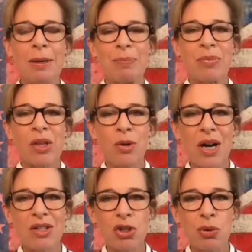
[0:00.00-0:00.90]
who
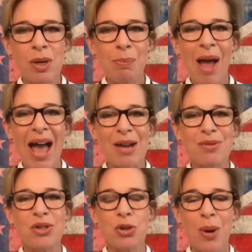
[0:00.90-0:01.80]
earns
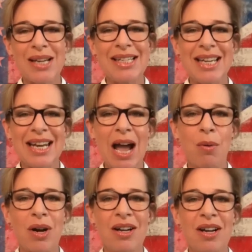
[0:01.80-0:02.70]
£3.20 an
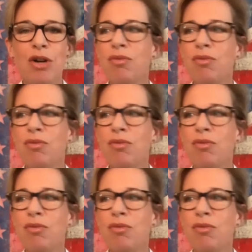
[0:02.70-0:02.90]
hour,